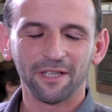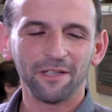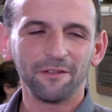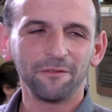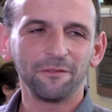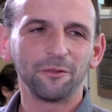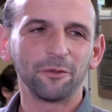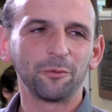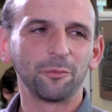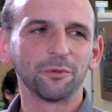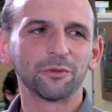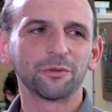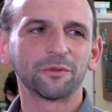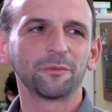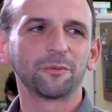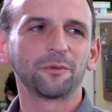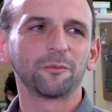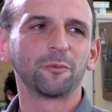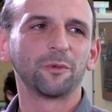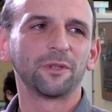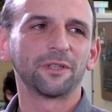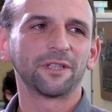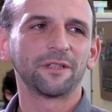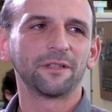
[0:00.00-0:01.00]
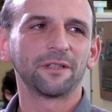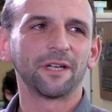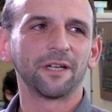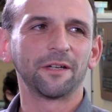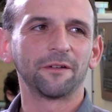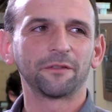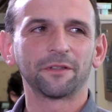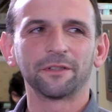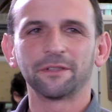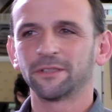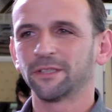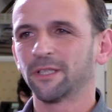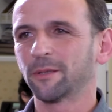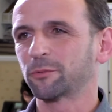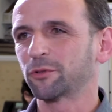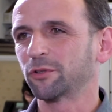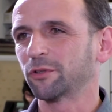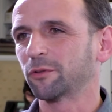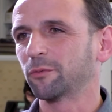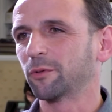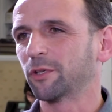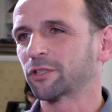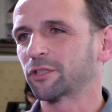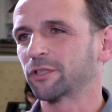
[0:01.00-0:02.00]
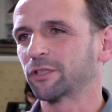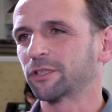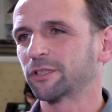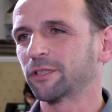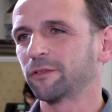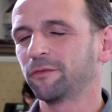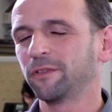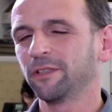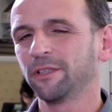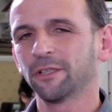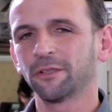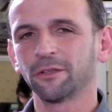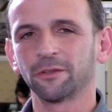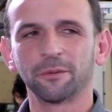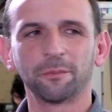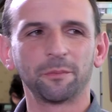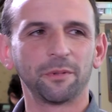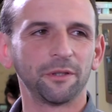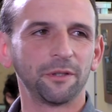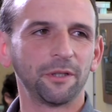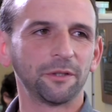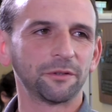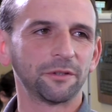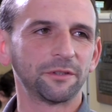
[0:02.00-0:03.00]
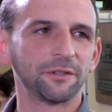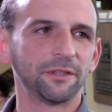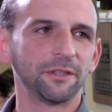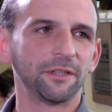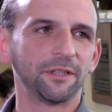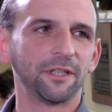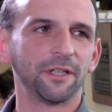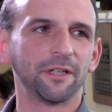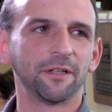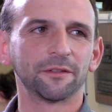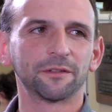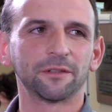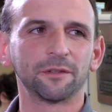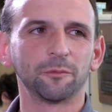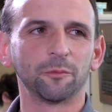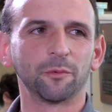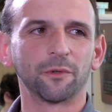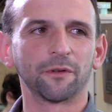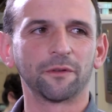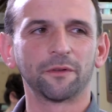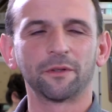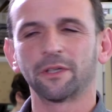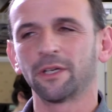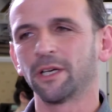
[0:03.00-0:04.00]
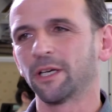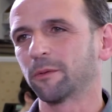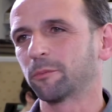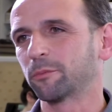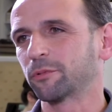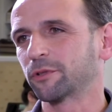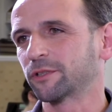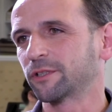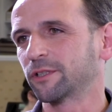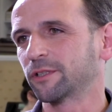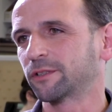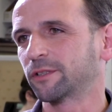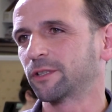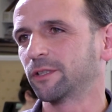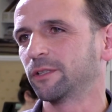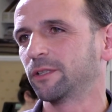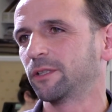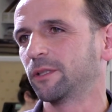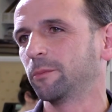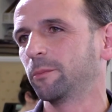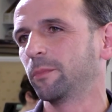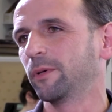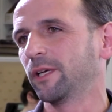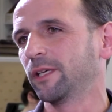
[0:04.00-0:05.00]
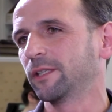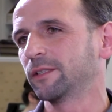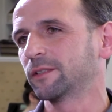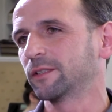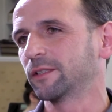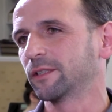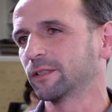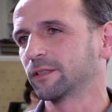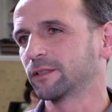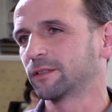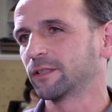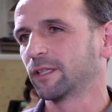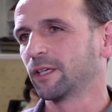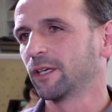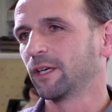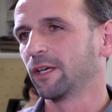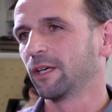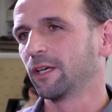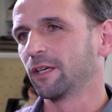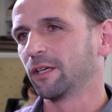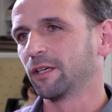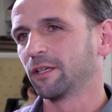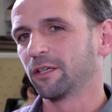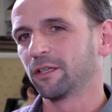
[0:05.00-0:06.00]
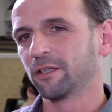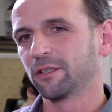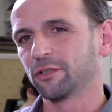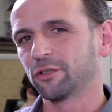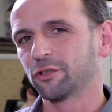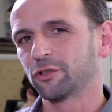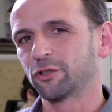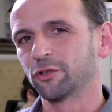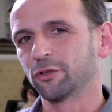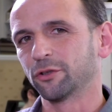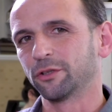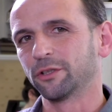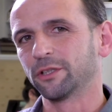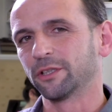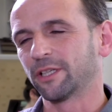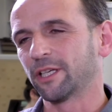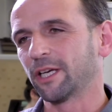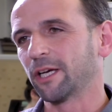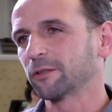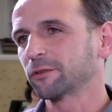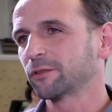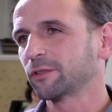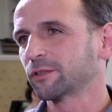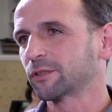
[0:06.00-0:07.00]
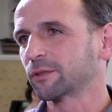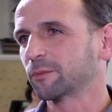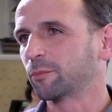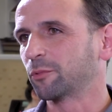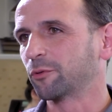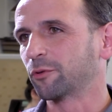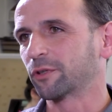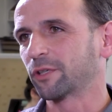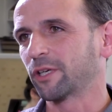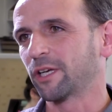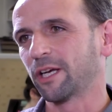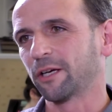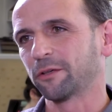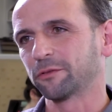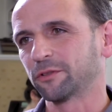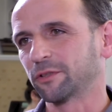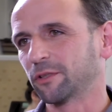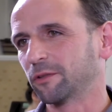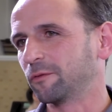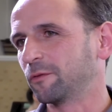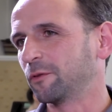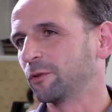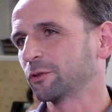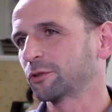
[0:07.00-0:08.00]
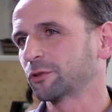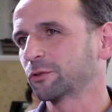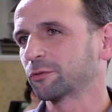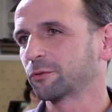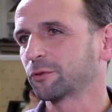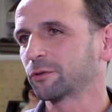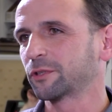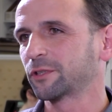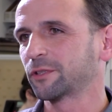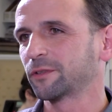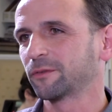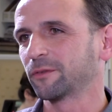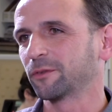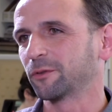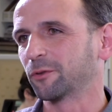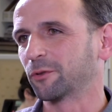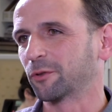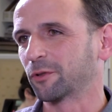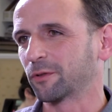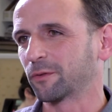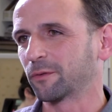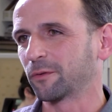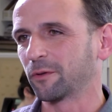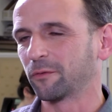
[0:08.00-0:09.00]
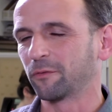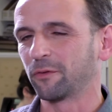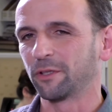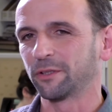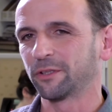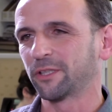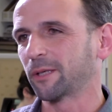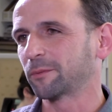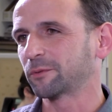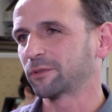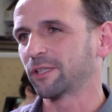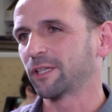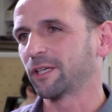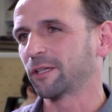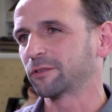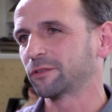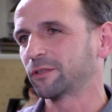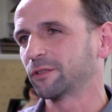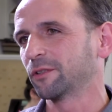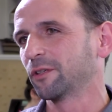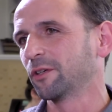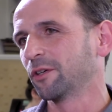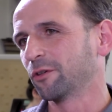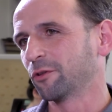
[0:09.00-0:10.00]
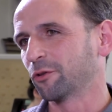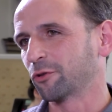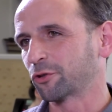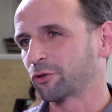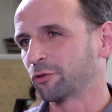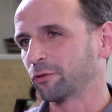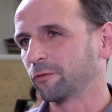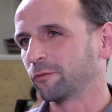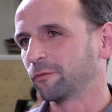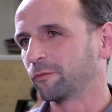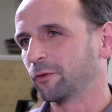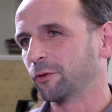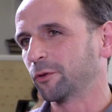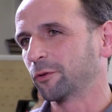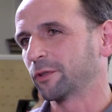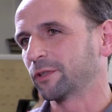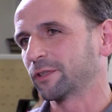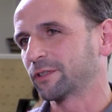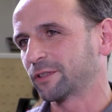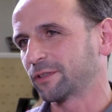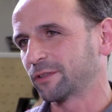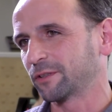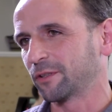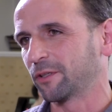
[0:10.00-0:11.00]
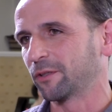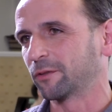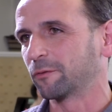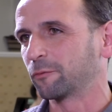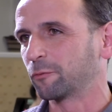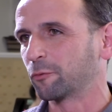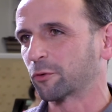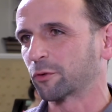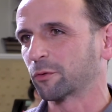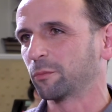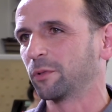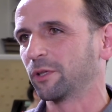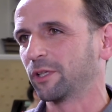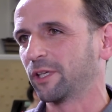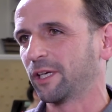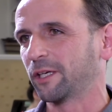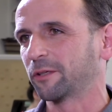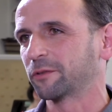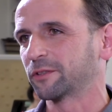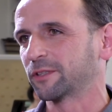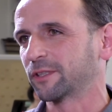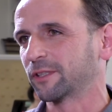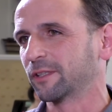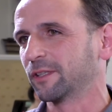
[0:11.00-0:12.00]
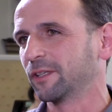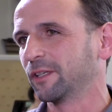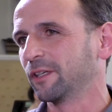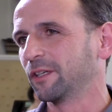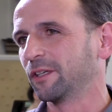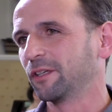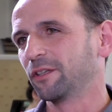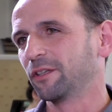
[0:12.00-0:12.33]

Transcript: I have almost one kind of conceptual question, because I feel like on the Palo Alto City Council, one of the kind of persistent debates is, should the council support housing of all sorts, or of all types of housing, or should it focus on affordable housing,